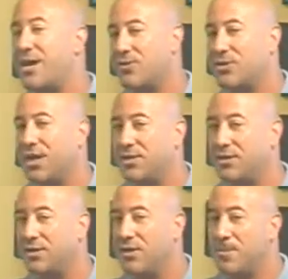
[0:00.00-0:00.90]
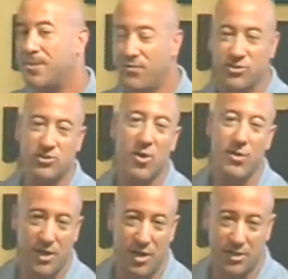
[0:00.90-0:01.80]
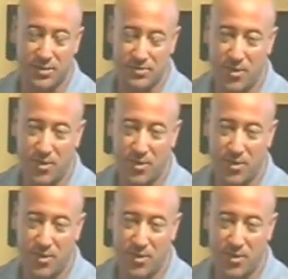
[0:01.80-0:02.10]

accurate idea of what's going on here.